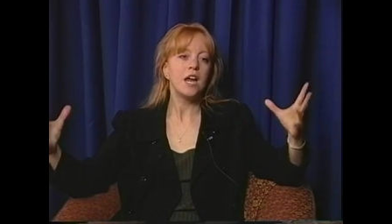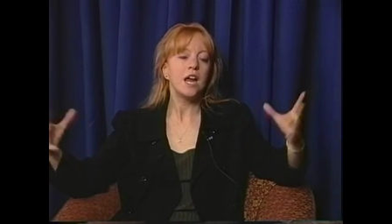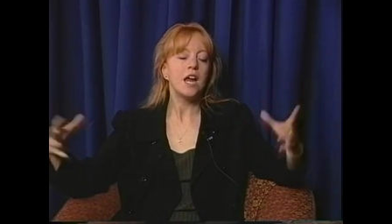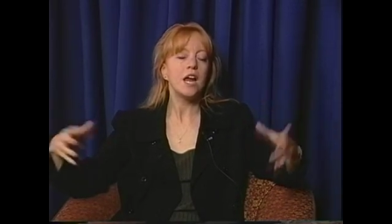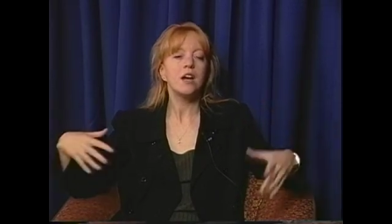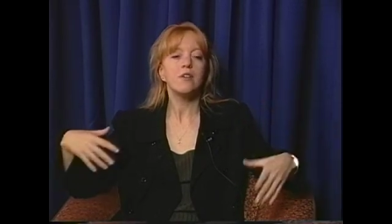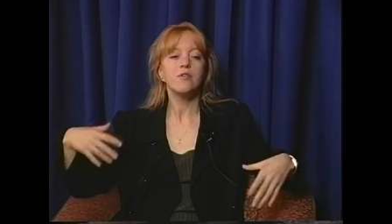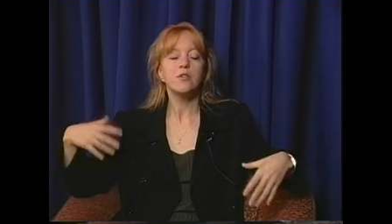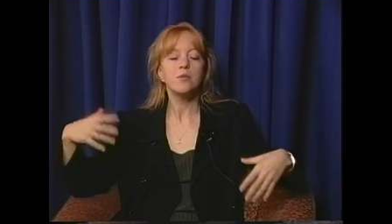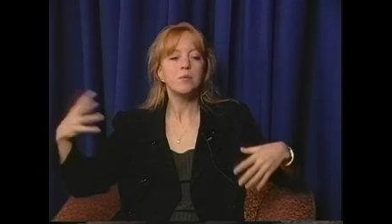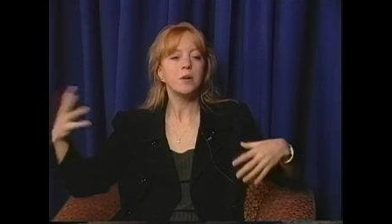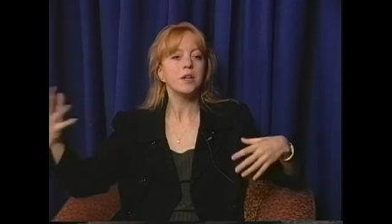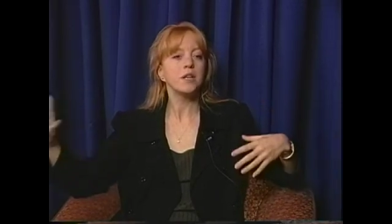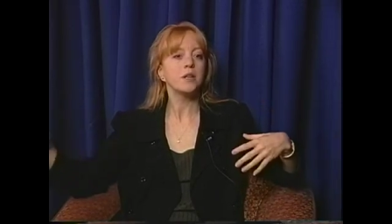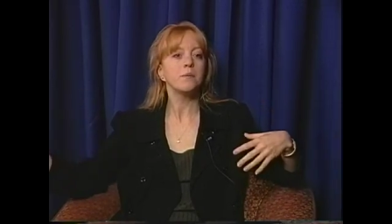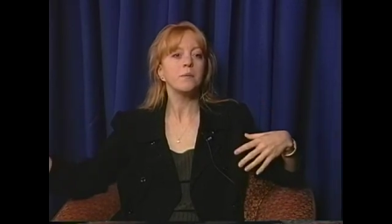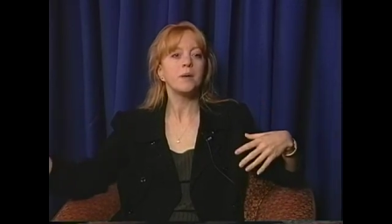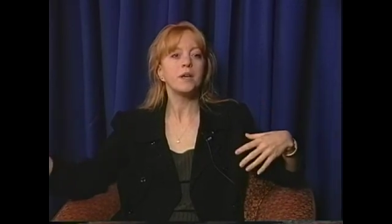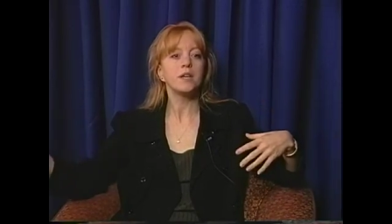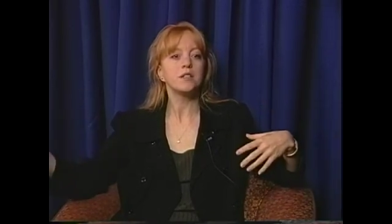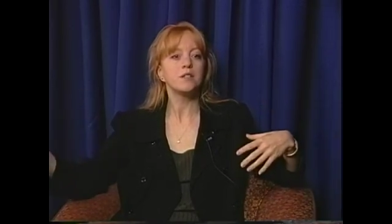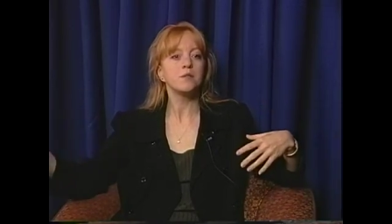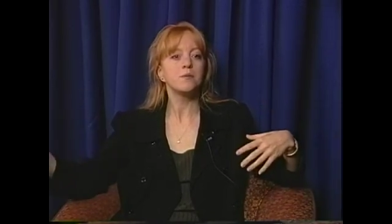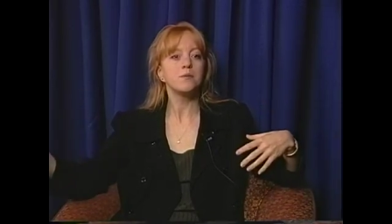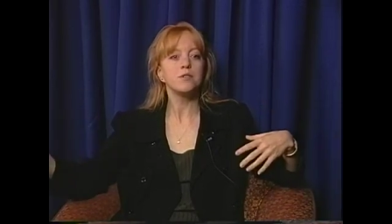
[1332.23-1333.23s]
Everybody
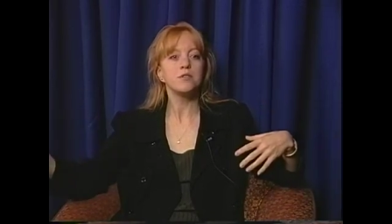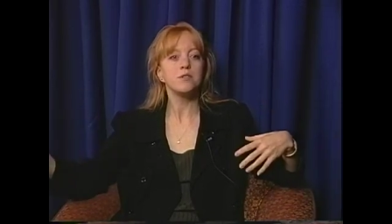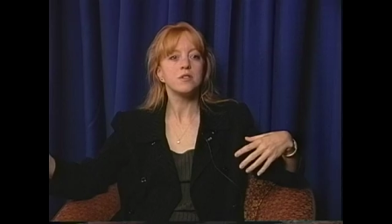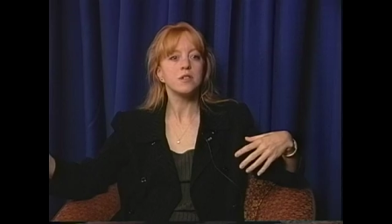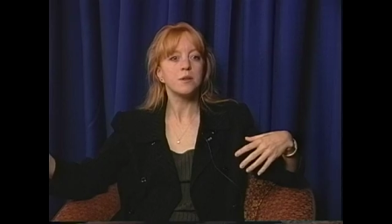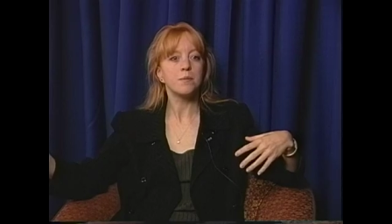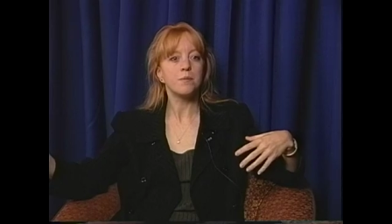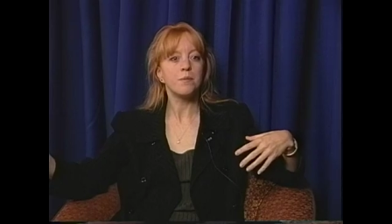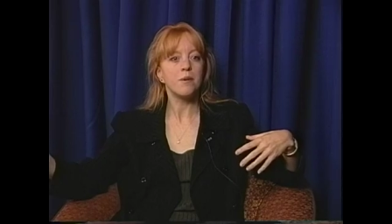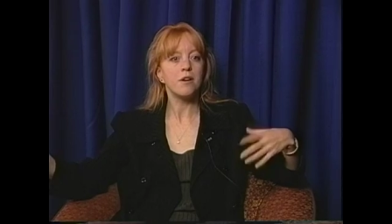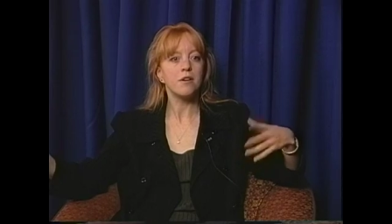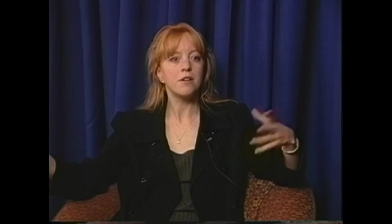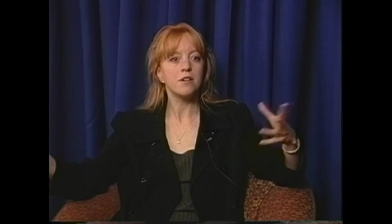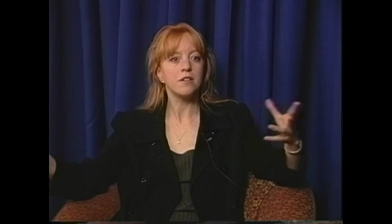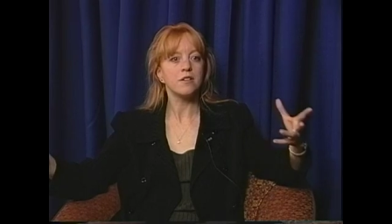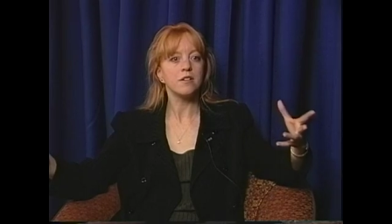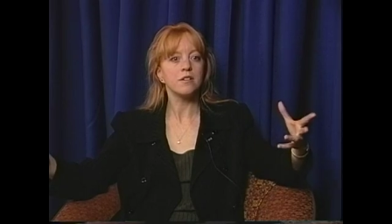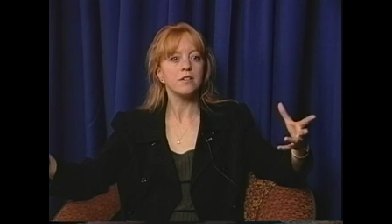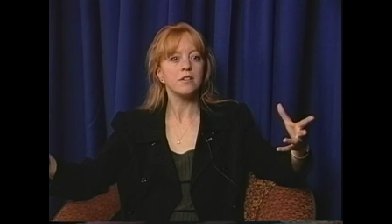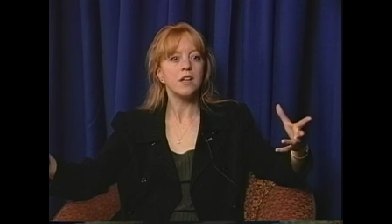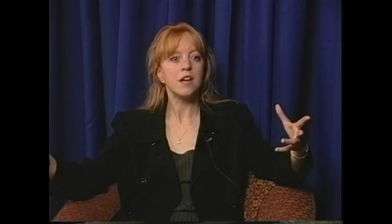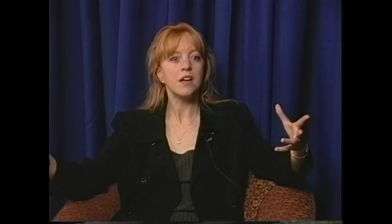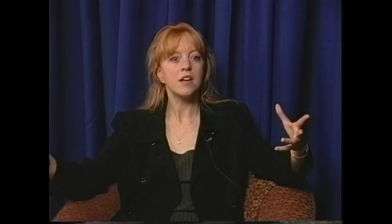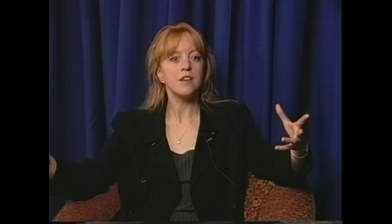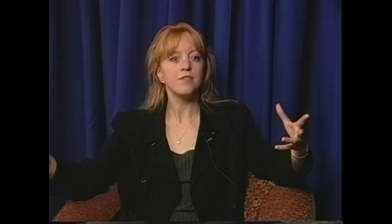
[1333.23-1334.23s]
makes music part of
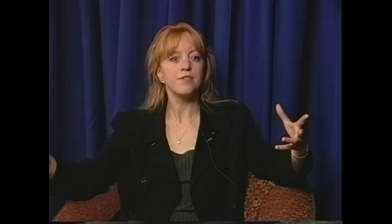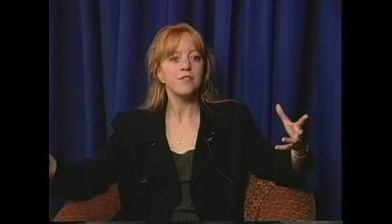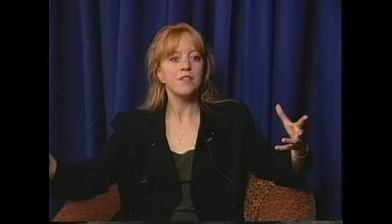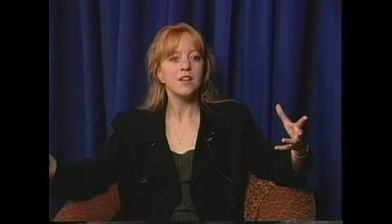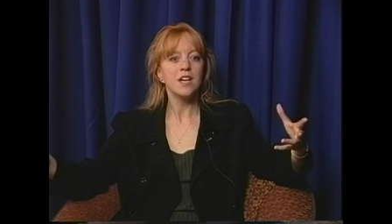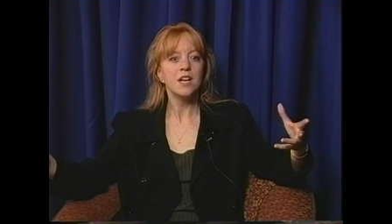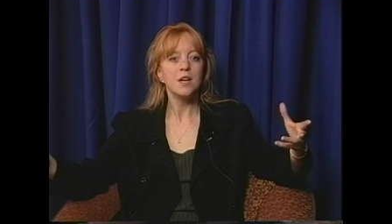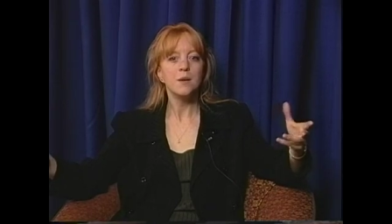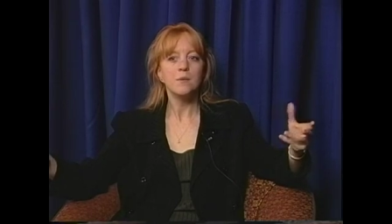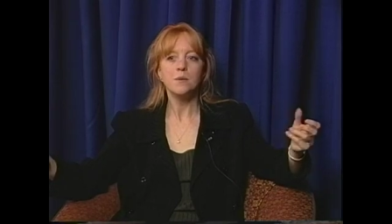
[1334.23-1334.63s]
their life.